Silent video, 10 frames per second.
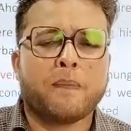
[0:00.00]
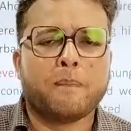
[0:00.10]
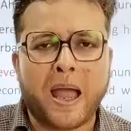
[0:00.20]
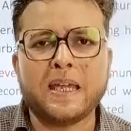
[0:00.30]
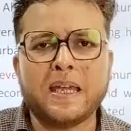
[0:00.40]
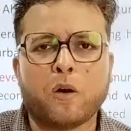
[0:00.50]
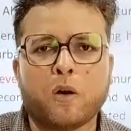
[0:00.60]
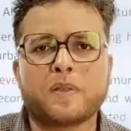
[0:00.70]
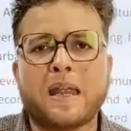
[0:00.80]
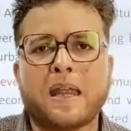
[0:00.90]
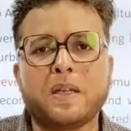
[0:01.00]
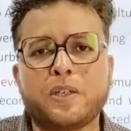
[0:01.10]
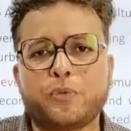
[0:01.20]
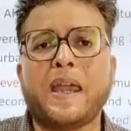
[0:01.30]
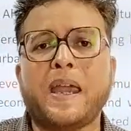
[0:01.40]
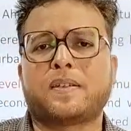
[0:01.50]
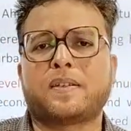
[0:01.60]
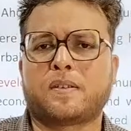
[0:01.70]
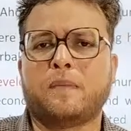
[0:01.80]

by the Ahoms can be traced,